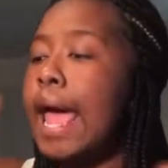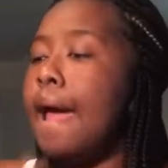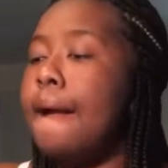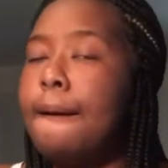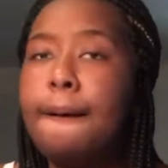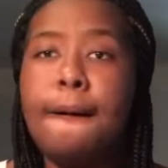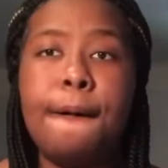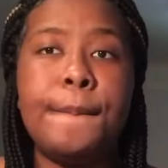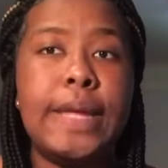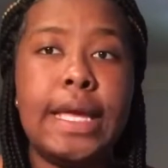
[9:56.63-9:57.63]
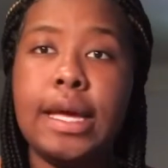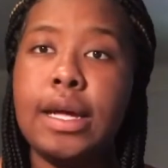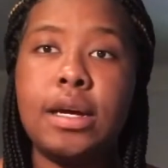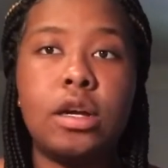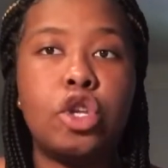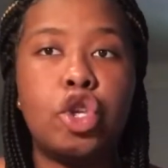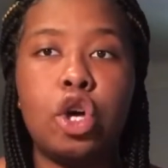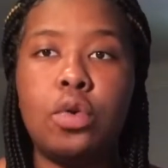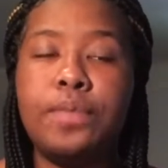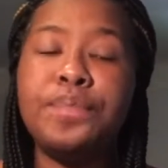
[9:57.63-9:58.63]
And yeah,
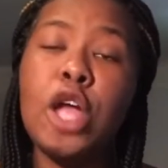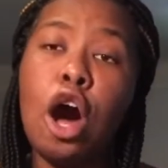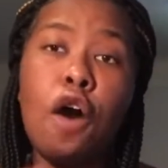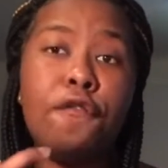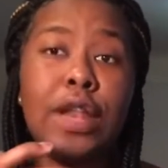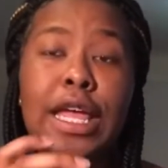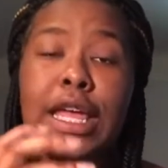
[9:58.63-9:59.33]
so hopefully,